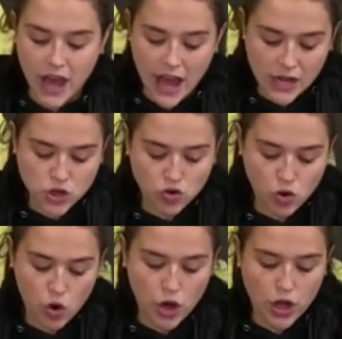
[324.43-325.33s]
and
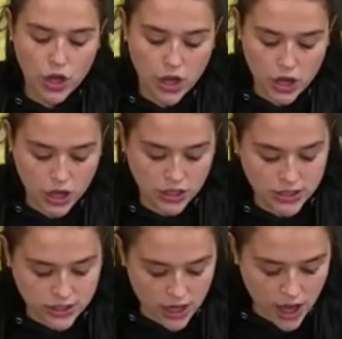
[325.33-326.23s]
draw a
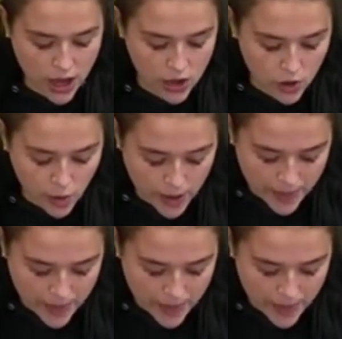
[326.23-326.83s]
circle and